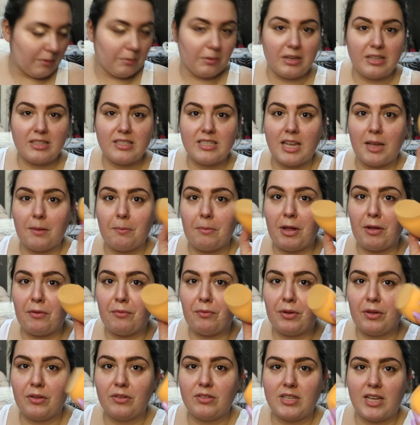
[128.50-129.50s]
I'm gonna take my
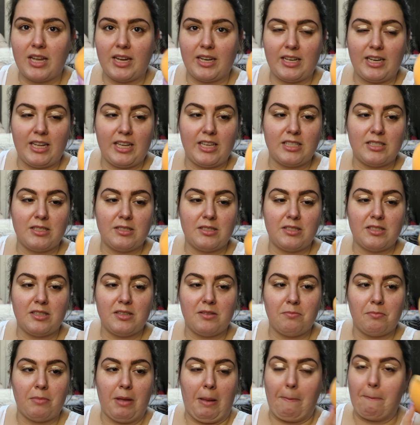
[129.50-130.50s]
Real Techniques,
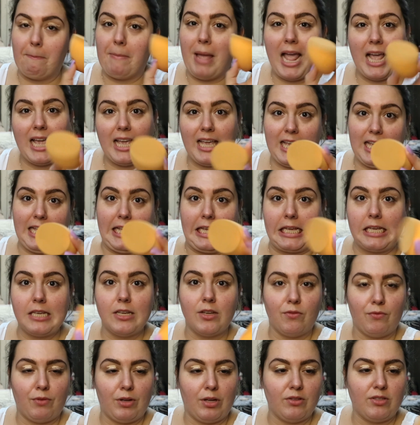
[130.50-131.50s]
my manky
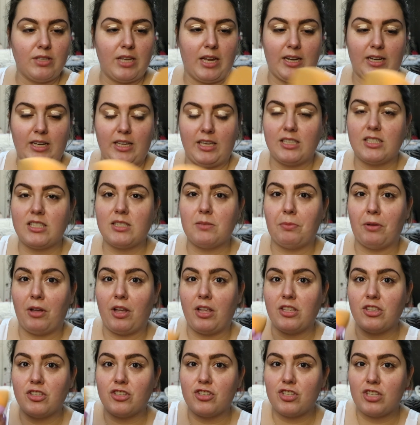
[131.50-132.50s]
Real Techniques
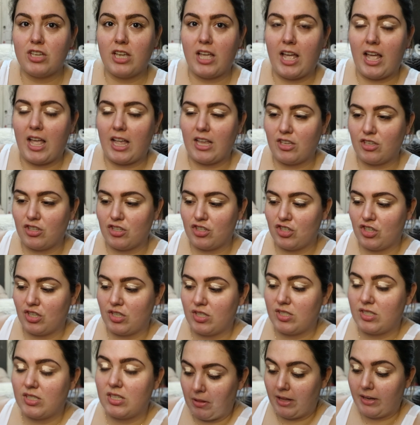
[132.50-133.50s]
sponge, and
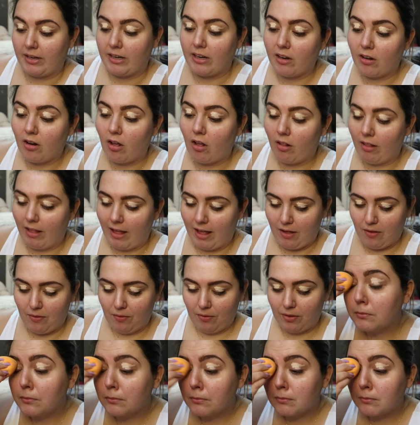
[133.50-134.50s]
just blend it all out.